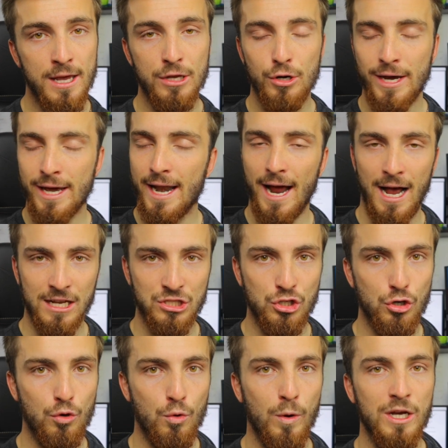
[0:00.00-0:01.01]
You can ask
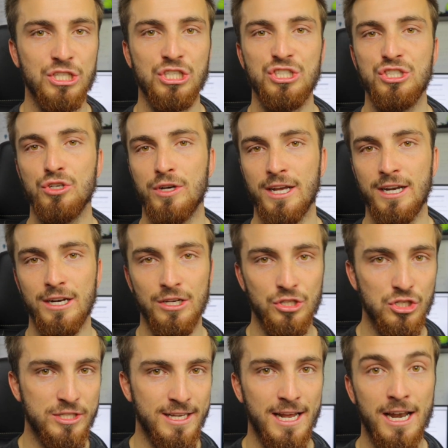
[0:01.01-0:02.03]
your questions, you can
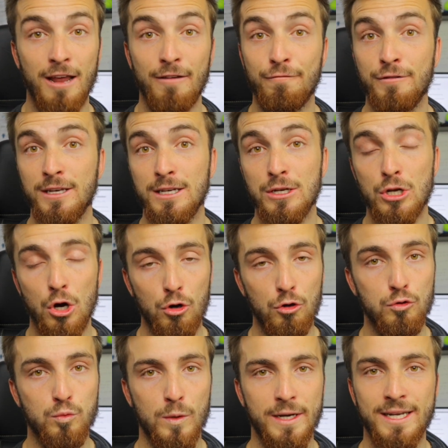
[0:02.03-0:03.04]
understand if he
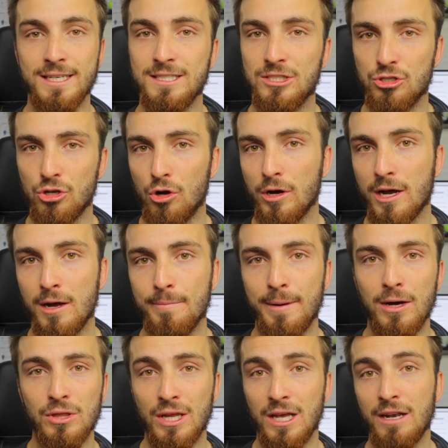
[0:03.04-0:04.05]
knows what he's talking
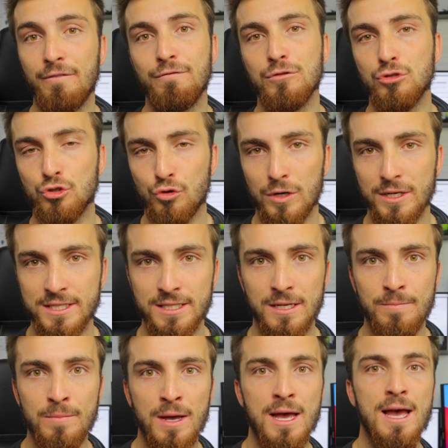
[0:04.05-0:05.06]
about and if you trust
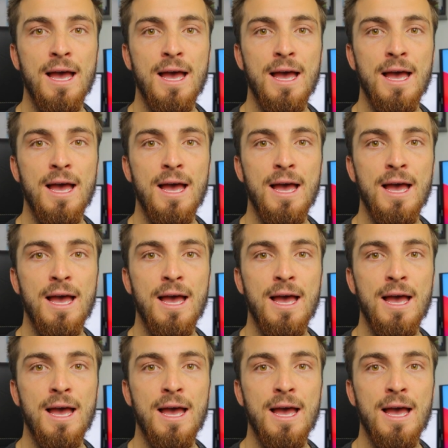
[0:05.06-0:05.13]
him.